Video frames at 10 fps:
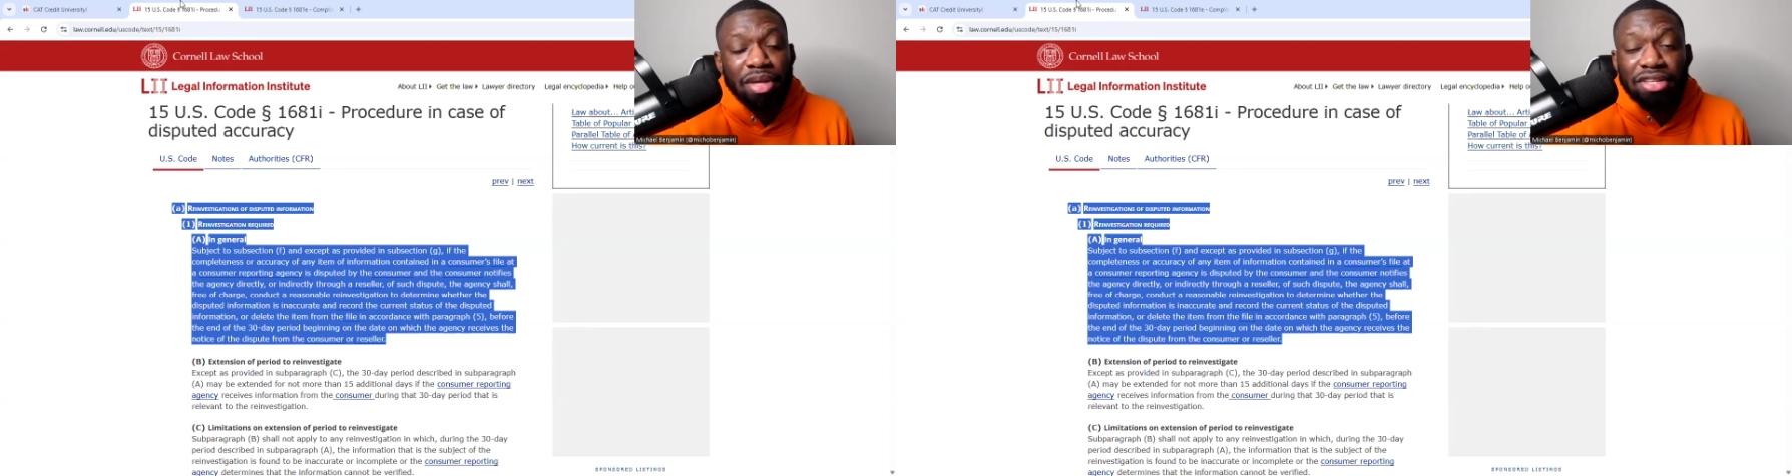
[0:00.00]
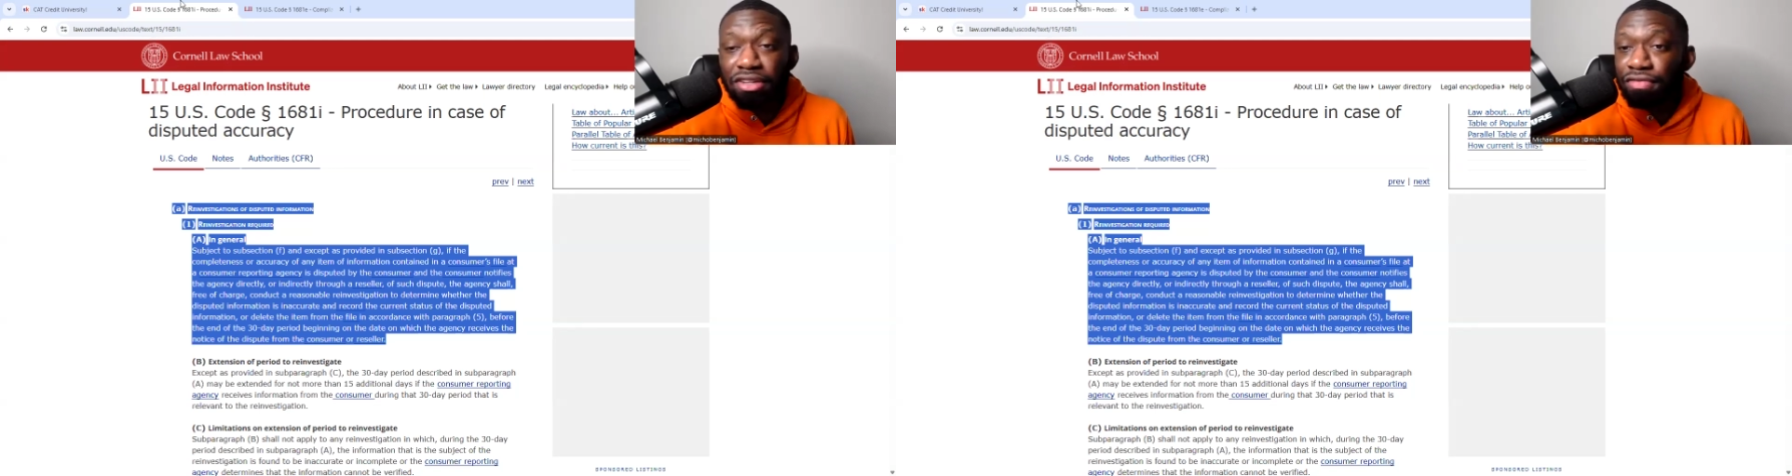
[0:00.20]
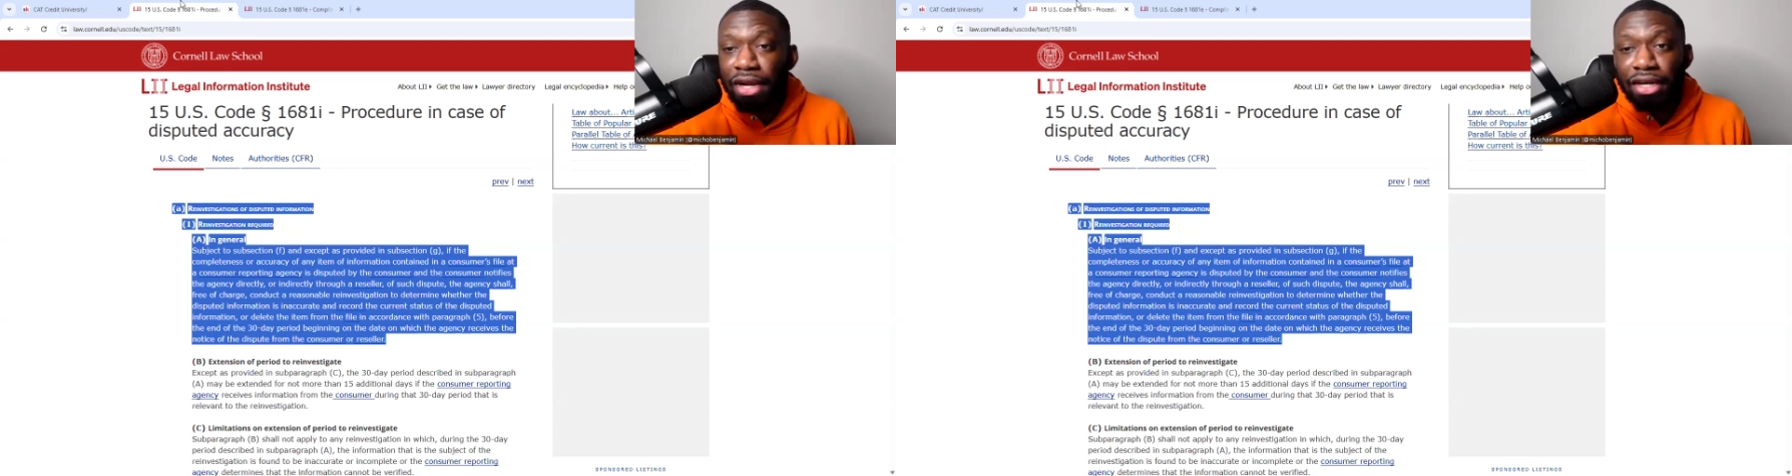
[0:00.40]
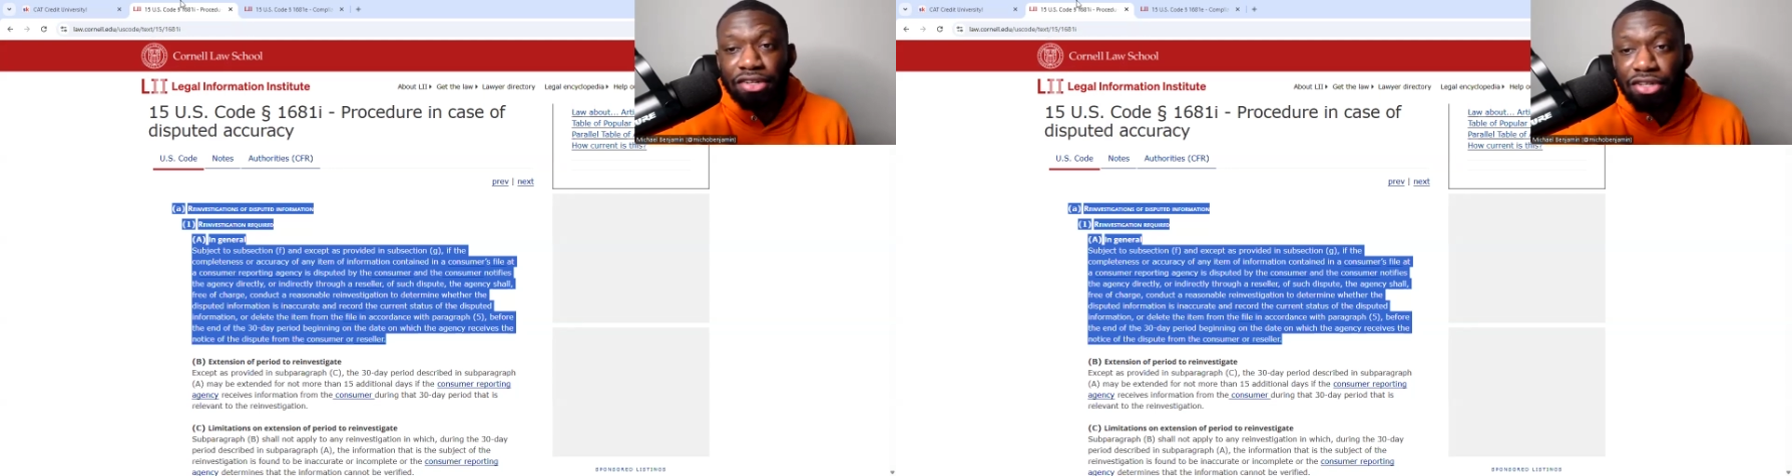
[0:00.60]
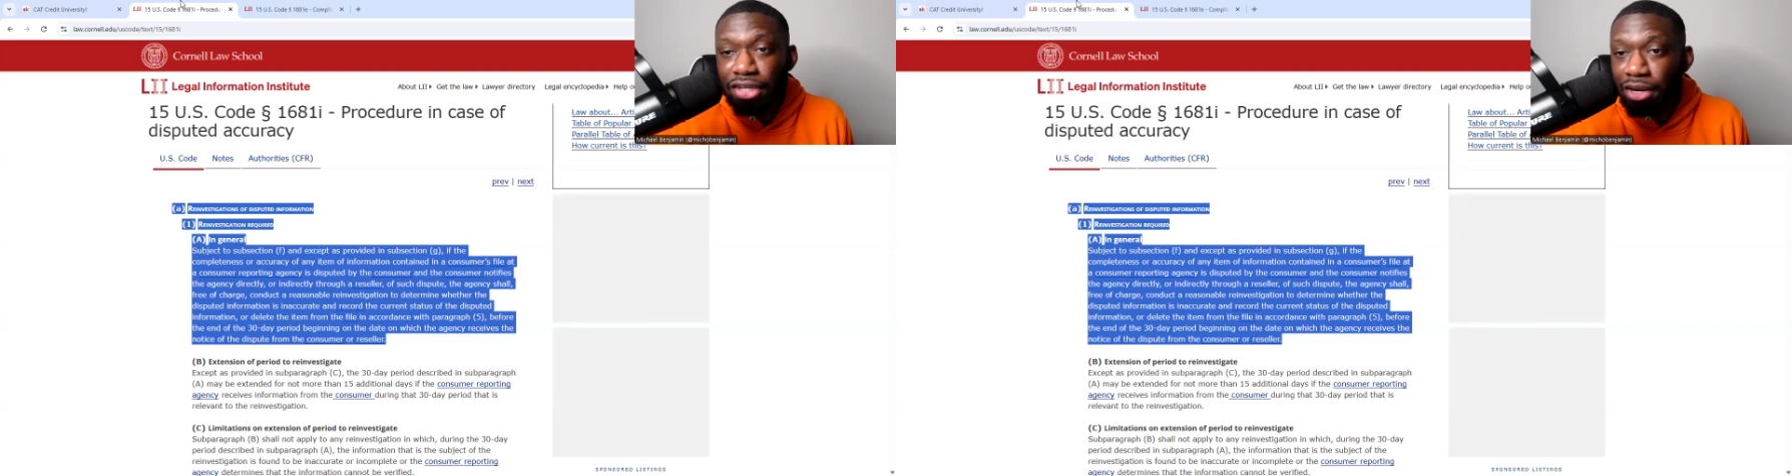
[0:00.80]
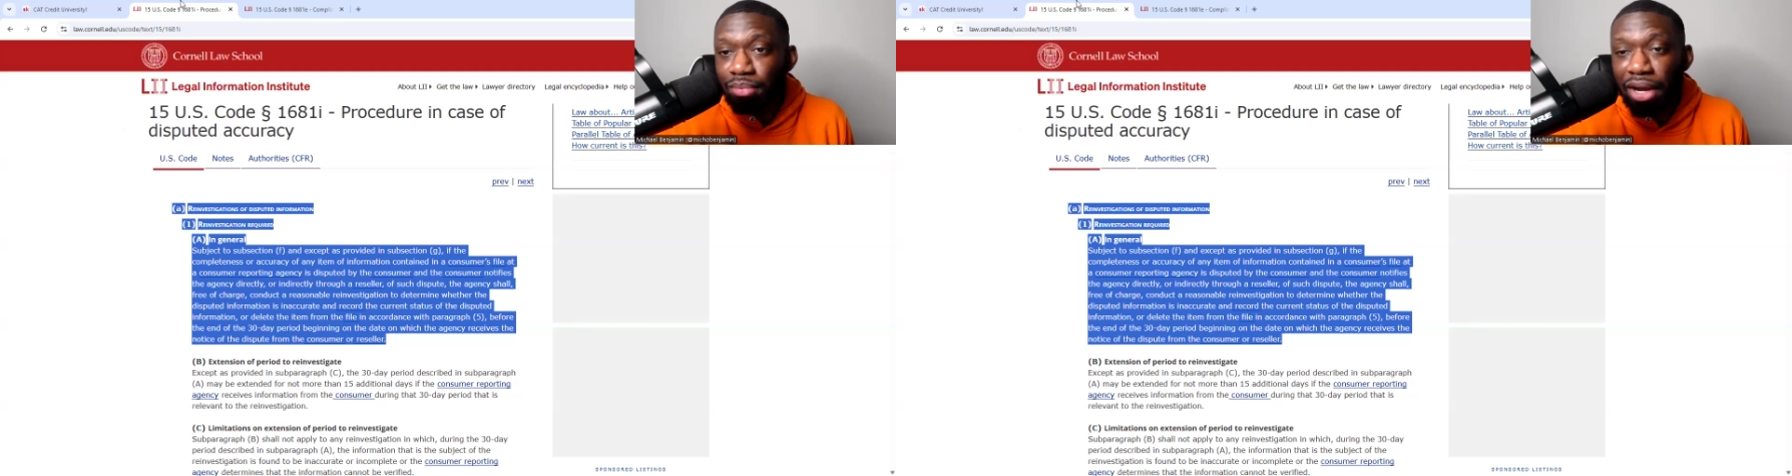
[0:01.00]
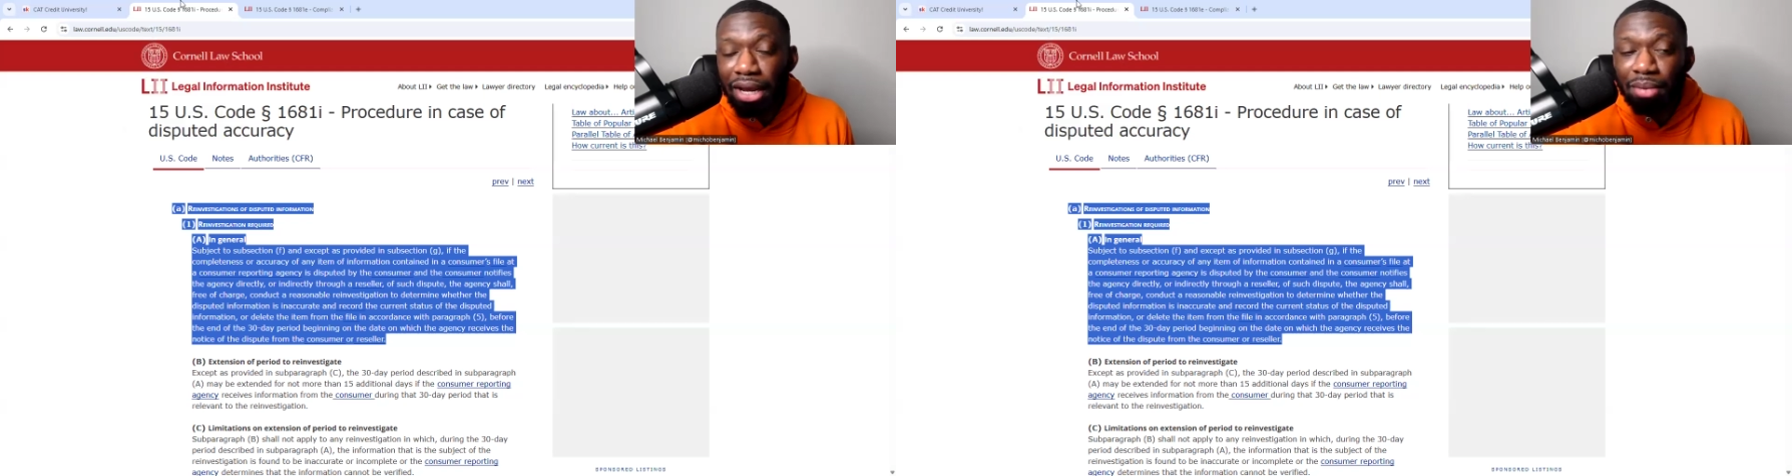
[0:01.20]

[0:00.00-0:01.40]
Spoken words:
business funding is just good money.